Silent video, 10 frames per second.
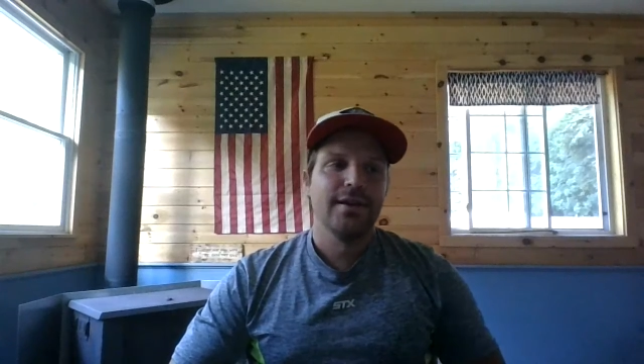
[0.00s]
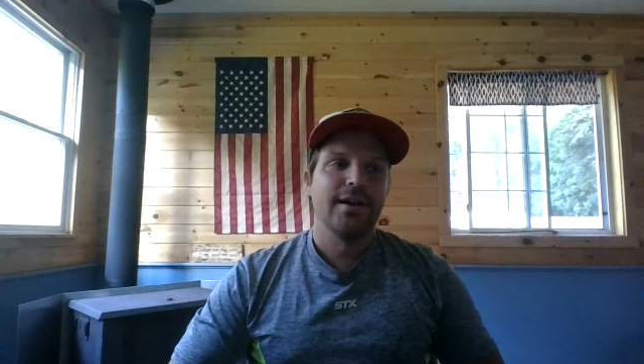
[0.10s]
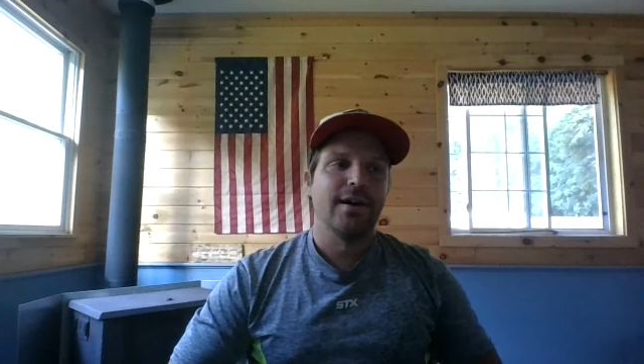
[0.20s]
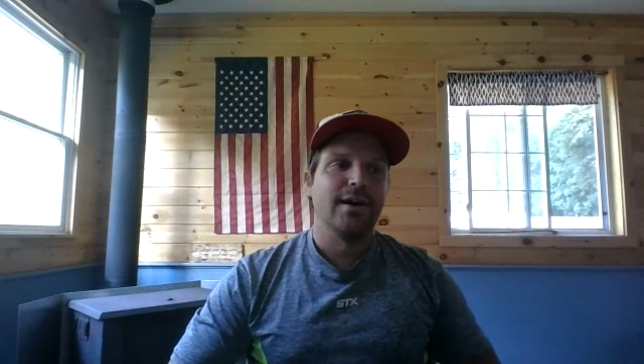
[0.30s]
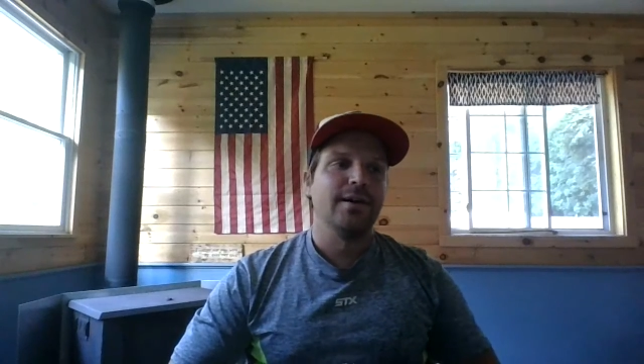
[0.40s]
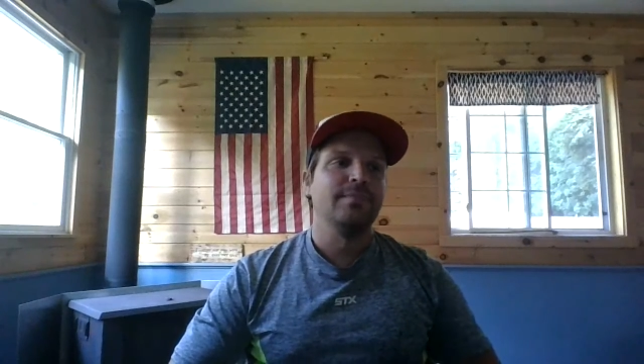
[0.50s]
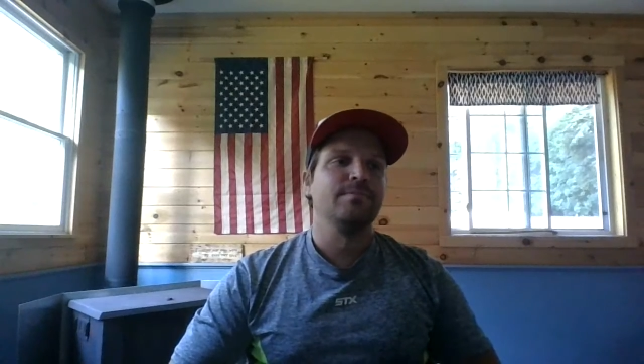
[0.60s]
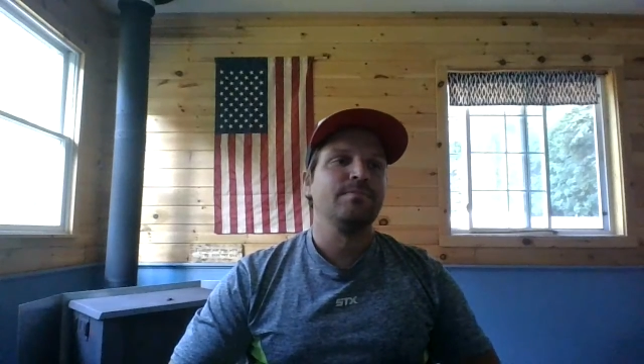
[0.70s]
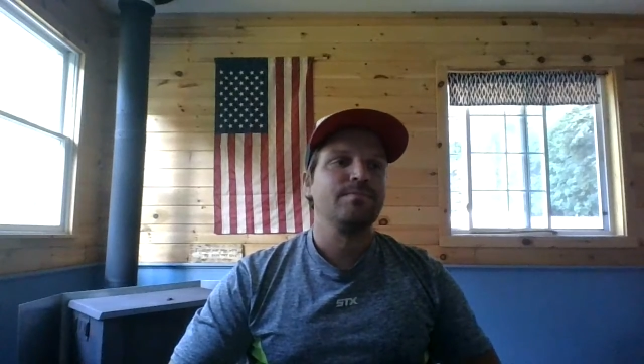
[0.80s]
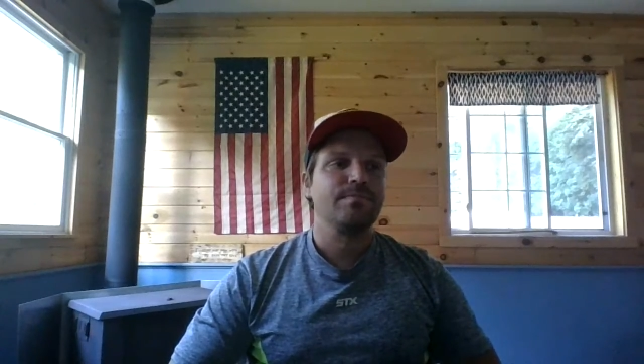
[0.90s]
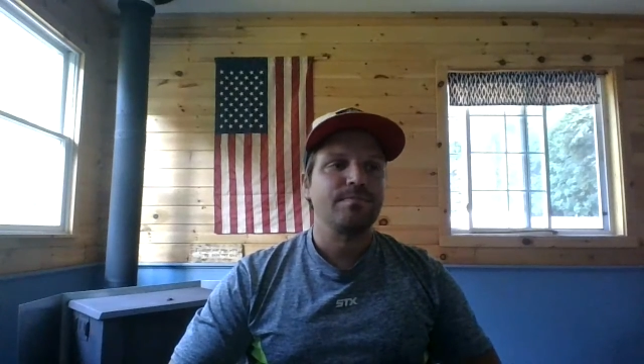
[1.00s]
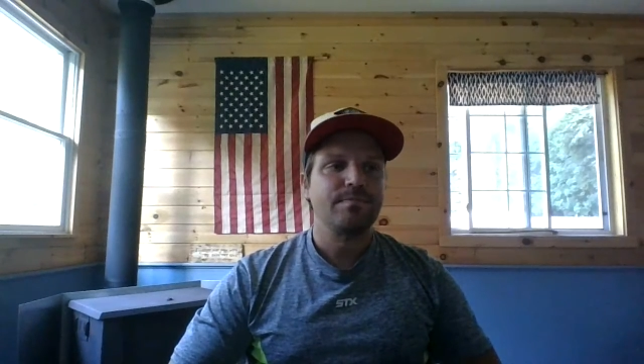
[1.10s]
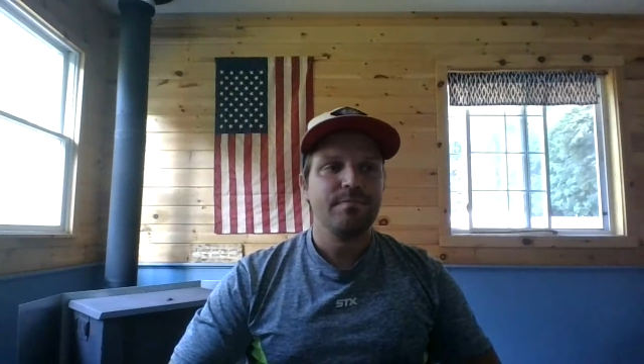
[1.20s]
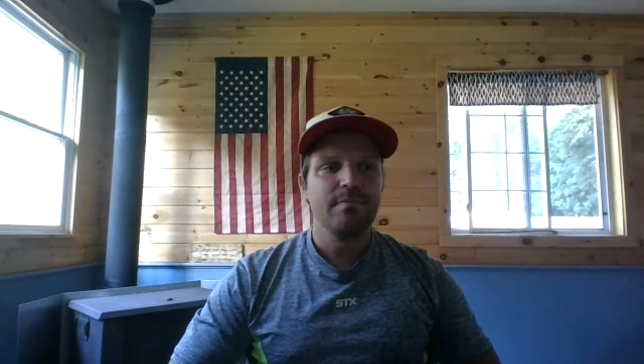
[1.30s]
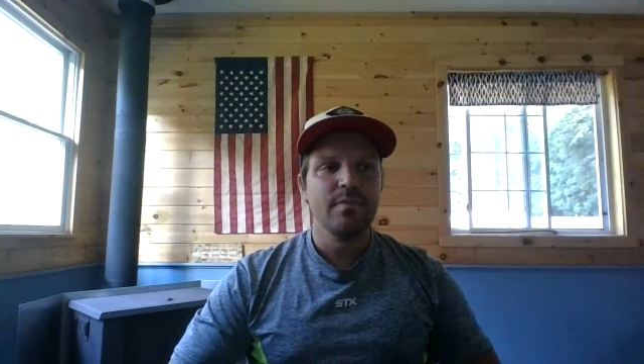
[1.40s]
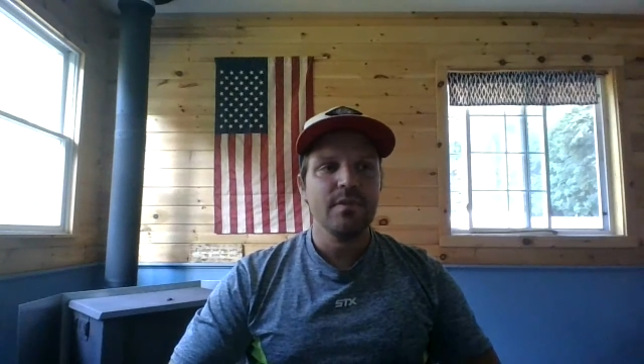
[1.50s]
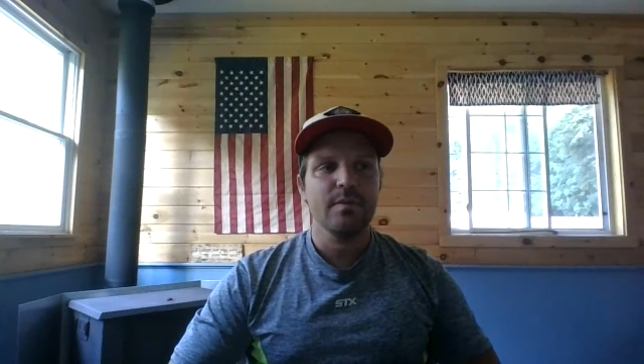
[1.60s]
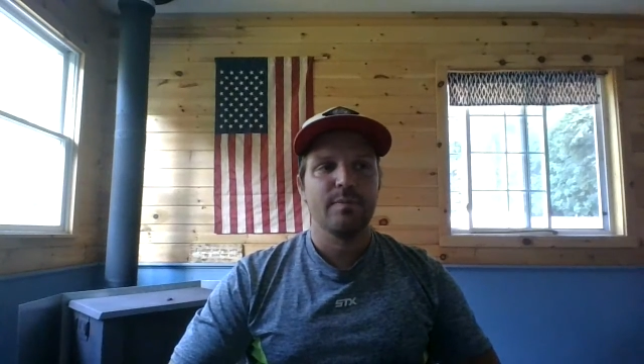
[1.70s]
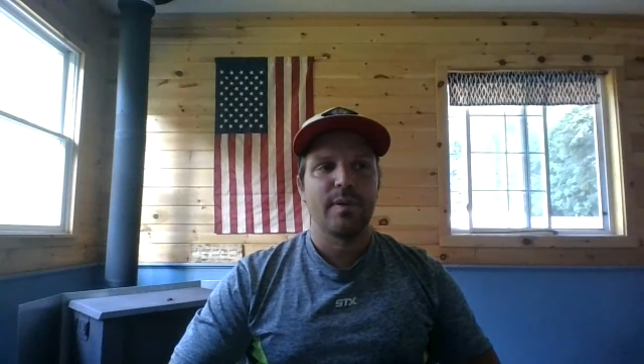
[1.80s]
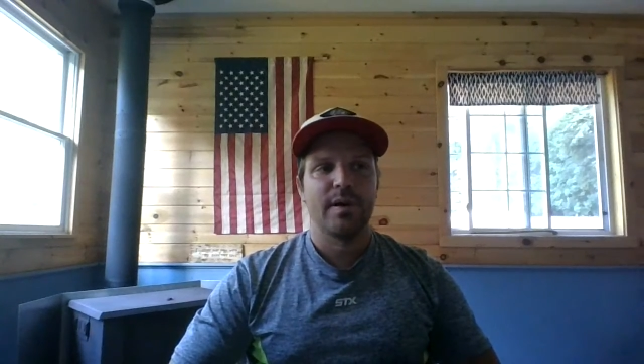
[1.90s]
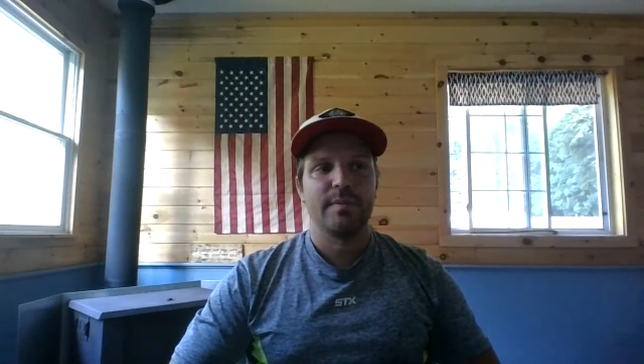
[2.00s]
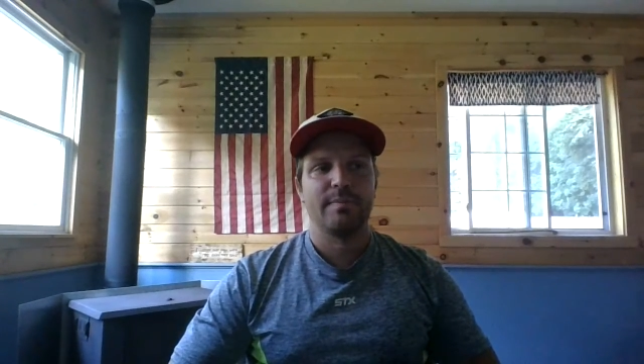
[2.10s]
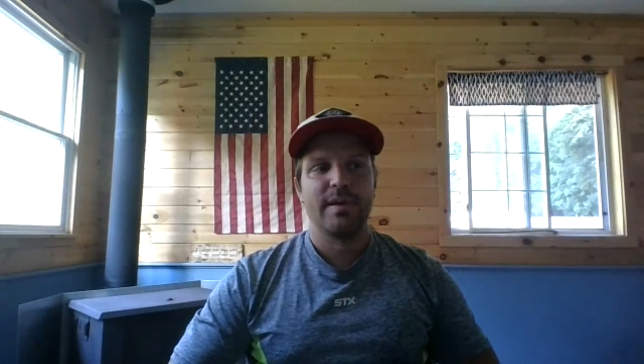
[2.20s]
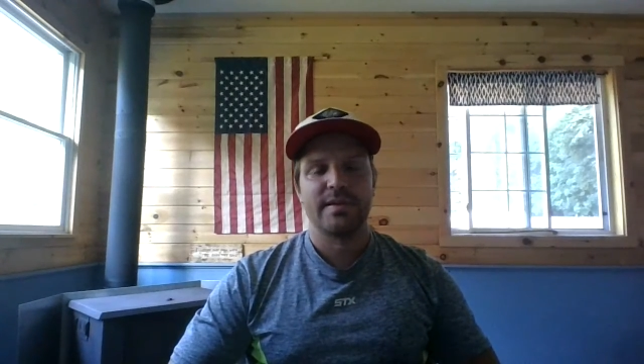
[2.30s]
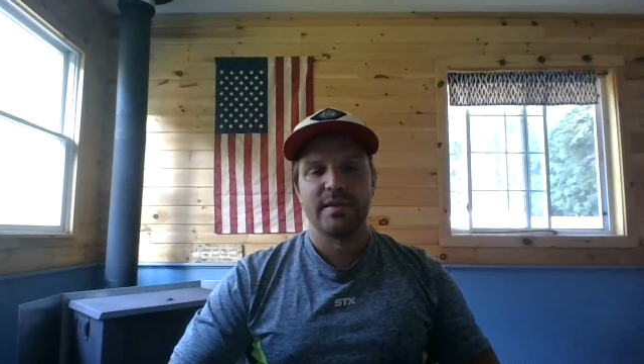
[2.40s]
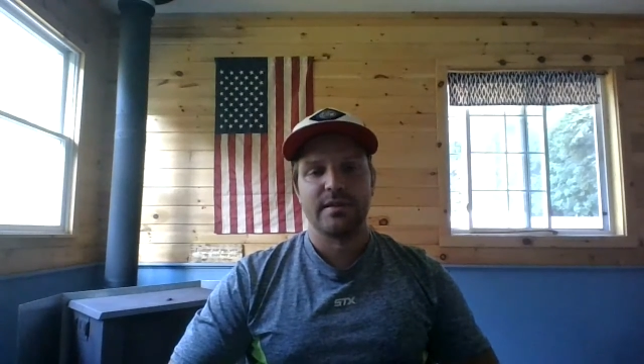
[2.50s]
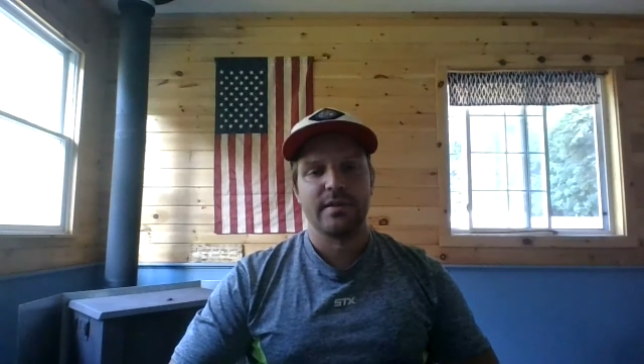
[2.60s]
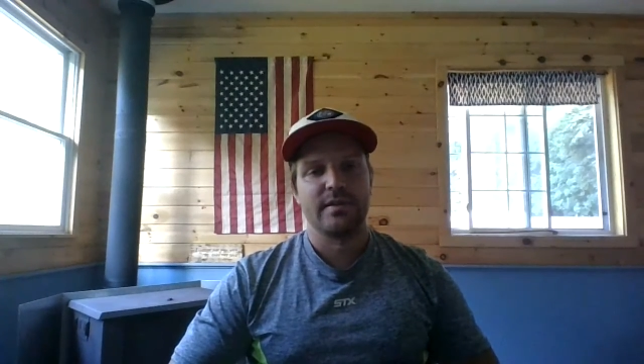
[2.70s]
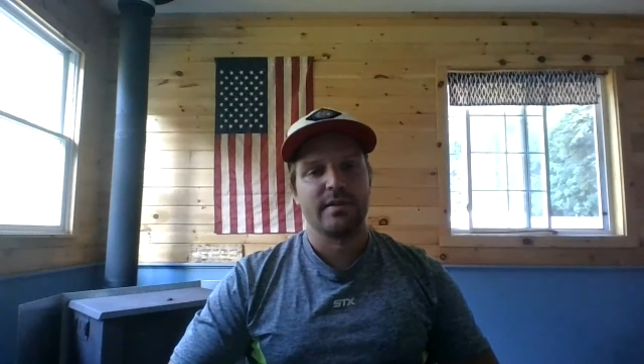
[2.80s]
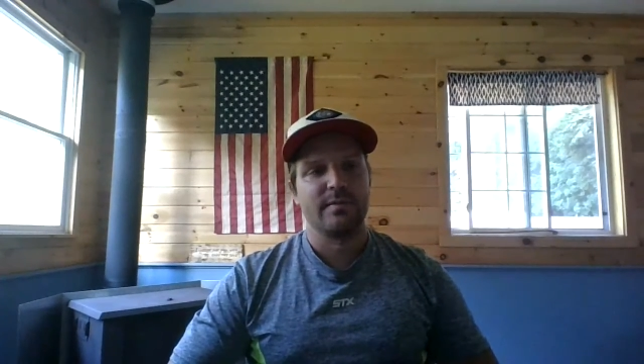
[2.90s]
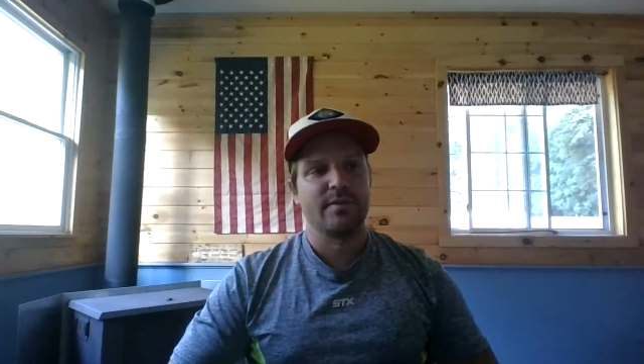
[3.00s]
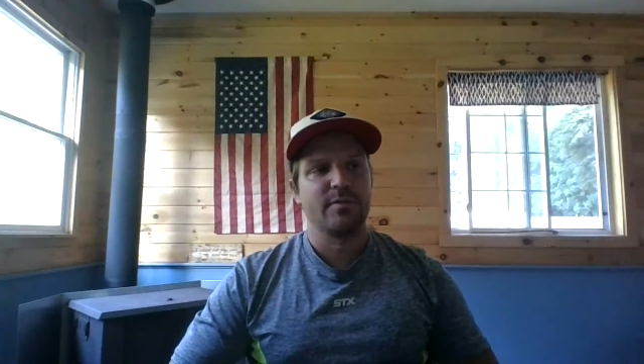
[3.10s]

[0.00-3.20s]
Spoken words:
But basically some